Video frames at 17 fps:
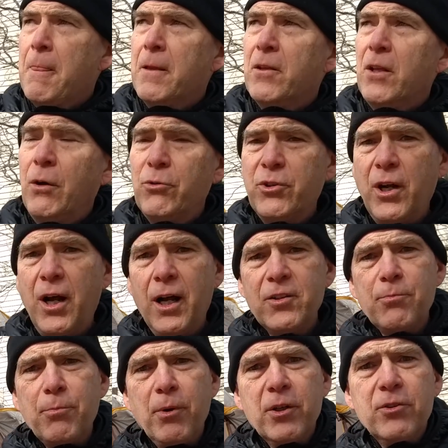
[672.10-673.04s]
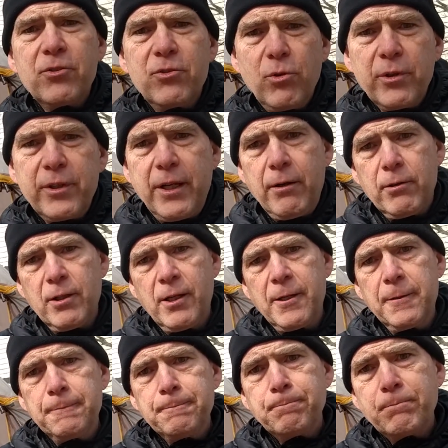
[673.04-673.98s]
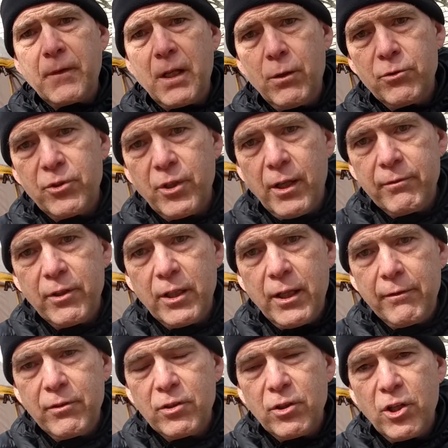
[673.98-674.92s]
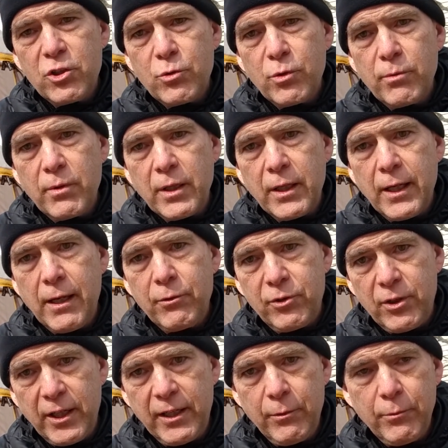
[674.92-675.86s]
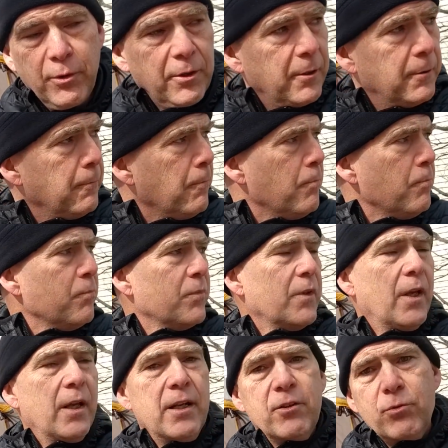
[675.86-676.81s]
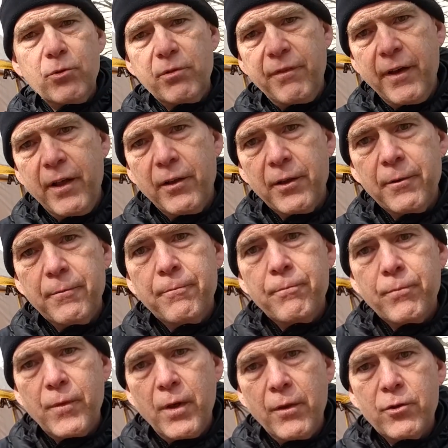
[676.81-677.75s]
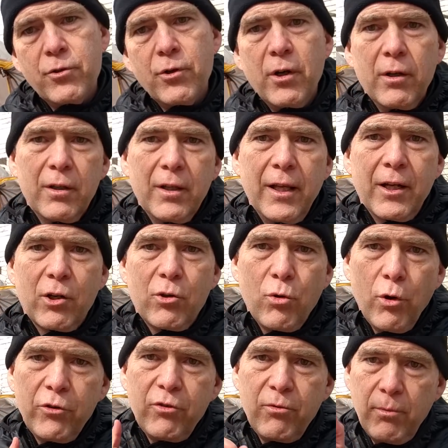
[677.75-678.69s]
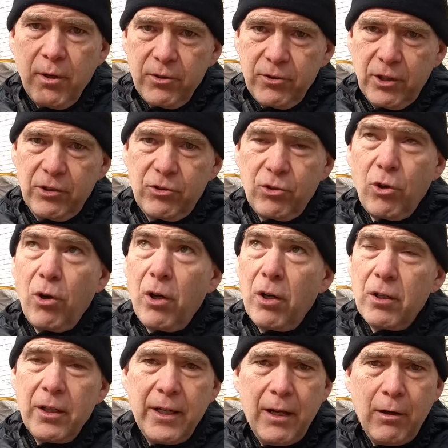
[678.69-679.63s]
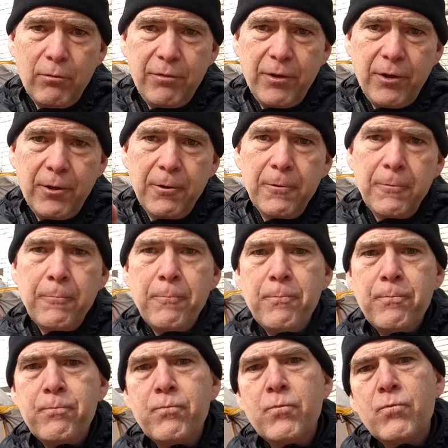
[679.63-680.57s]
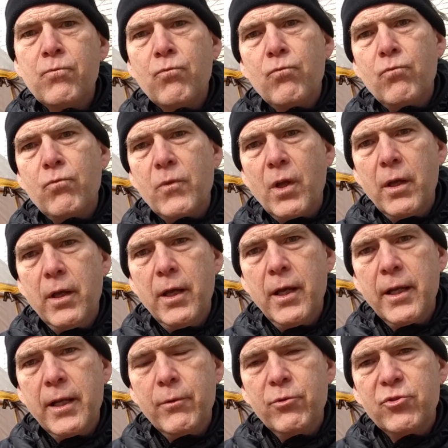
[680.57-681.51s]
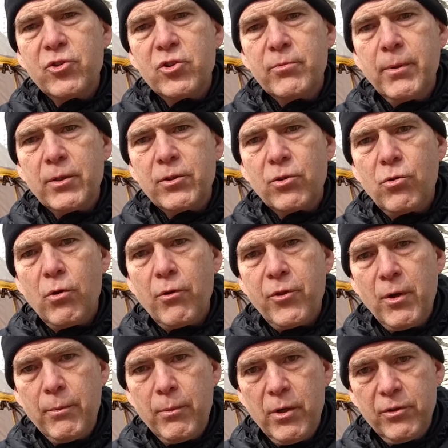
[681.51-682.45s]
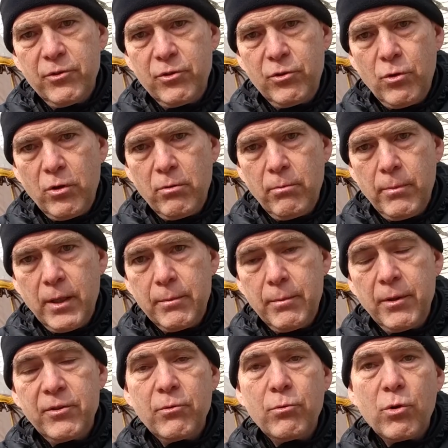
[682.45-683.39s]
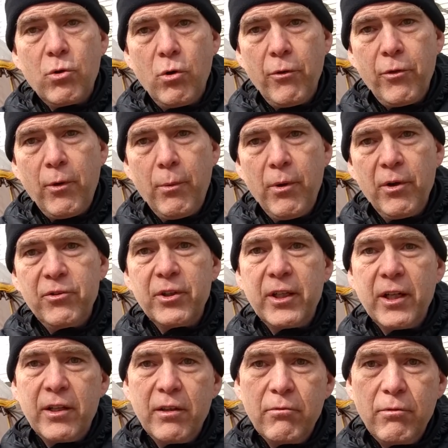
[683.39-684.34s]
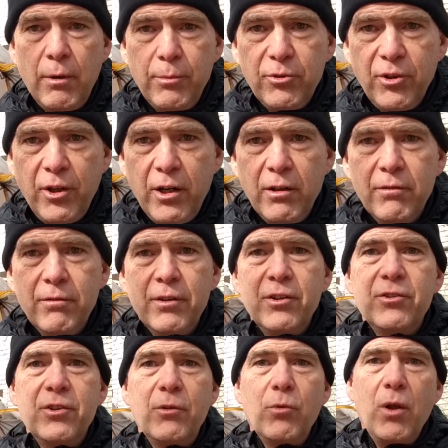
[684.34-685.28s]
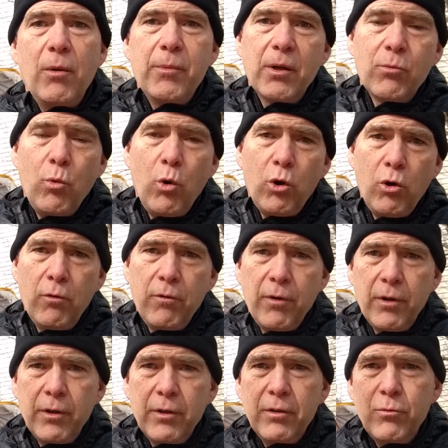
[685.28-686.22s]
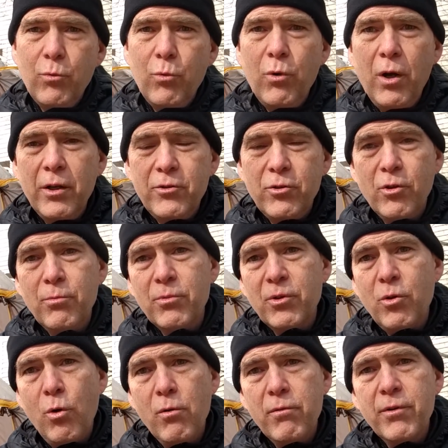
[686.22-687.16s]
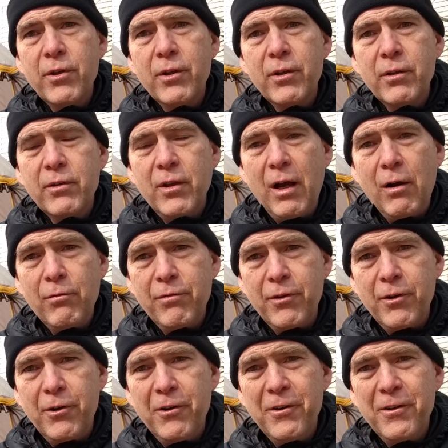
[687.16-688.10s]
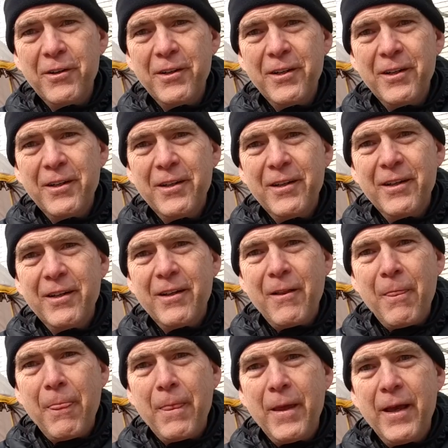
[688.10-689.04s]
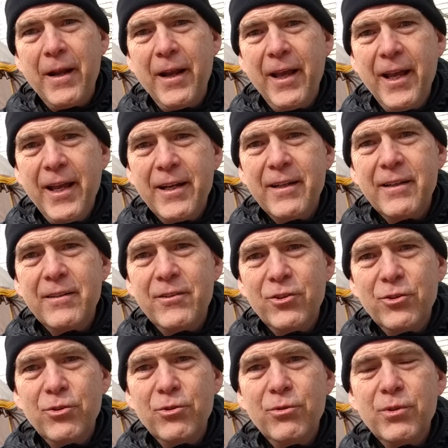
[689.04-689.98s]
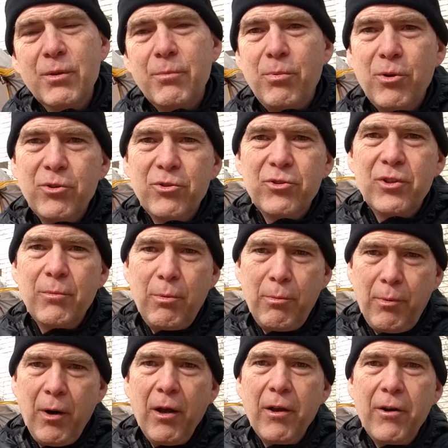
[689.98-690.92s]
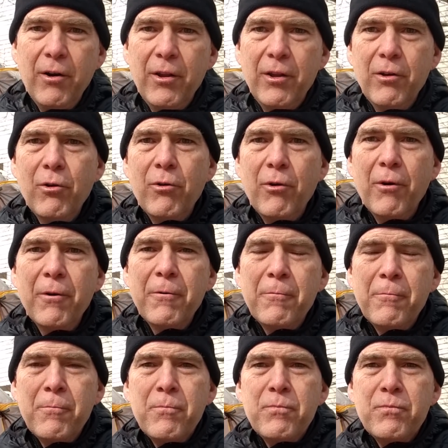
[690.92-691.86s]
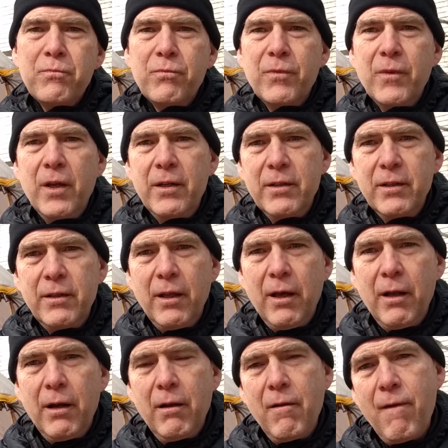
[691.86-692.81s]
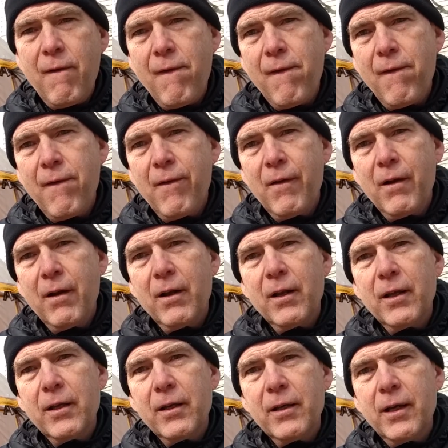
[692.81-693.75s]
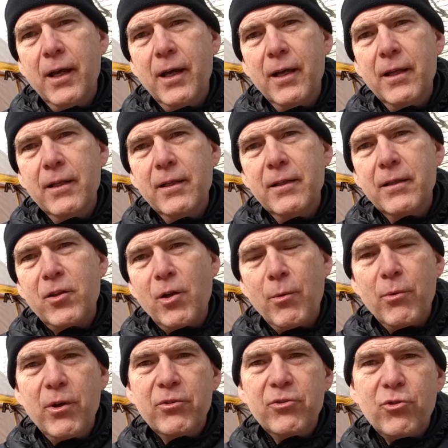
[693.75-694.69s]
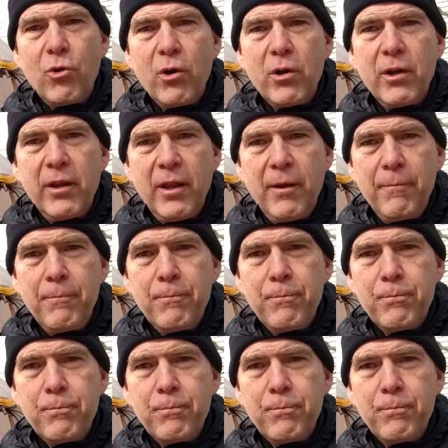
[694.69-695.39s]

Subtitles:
I was in Hot Springs, North Carolina. I was having lunch with the guy I was hiking with, and his was failing on the trail. And across from us, I saw an outfitter, and he was just about to call Thermarest and talk to him about them. I said, "Well, call Thermarest to get to the representative." And he said, "Well, I'm going to walk over to." I told him to go over to the outfitter and hand it to the proprietor, the owner. He did that. And Thermarest talked to them.